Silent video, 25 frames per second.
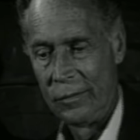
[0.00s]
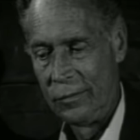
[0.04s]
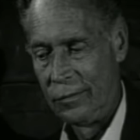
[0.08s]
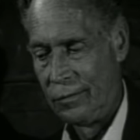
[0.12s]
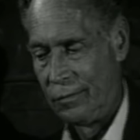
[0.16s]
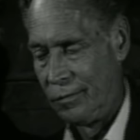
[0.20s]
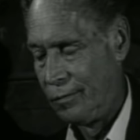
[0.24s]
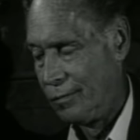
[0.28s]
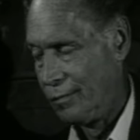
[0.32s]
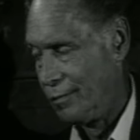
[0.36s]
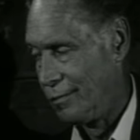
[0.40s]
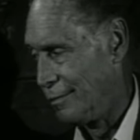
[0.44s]

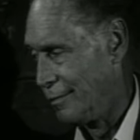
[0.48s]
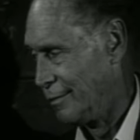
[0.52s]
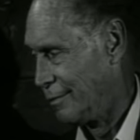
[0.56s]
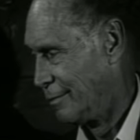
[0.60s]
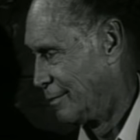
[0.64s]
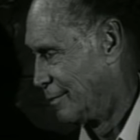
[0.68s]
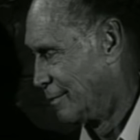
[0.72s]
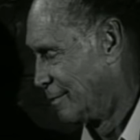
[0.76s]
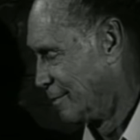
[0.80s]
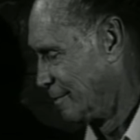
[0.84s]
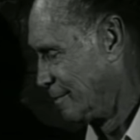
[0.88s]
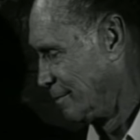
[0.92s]
He won't
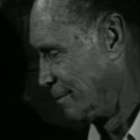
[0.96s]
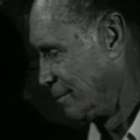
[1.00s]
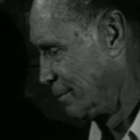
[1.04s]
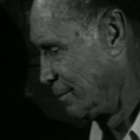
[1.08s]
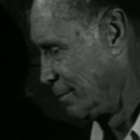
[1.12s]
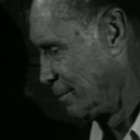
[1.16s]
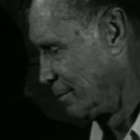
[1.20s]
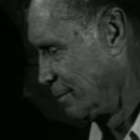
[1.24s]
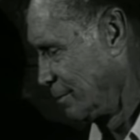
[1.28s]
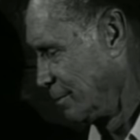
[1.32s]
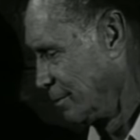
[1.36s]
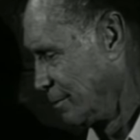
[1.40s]
claim any credit,
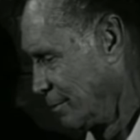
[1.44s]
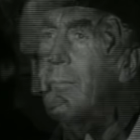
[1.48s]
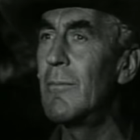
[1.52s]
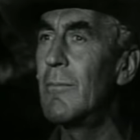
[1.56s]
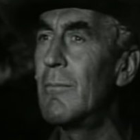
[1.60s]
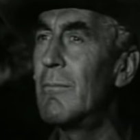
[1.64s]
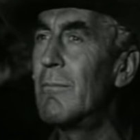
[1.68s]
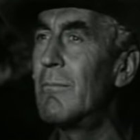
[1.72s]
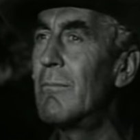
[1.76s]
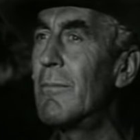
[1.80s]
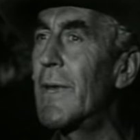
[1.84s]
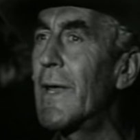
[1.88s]

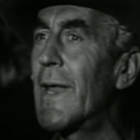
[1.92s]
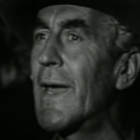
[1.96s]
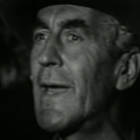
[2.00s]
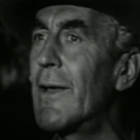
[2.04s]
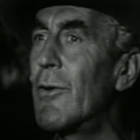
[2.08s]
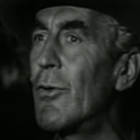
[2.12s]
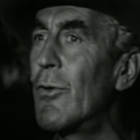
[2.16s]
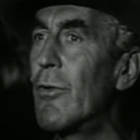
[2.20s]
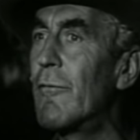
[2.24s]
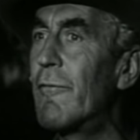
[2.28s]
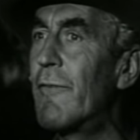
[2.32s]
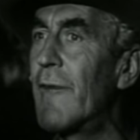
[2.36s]
but I
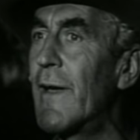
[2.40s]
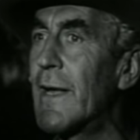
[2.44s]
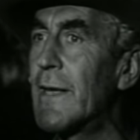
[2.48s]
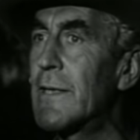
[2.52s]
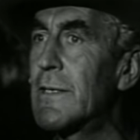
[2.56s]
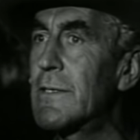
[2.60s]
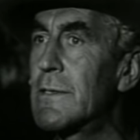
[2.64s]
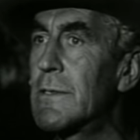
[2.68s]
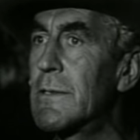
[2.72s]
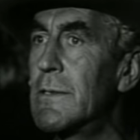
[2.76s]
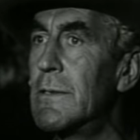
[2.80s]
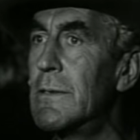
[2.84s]
know the
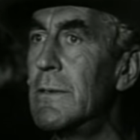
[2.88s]
facts.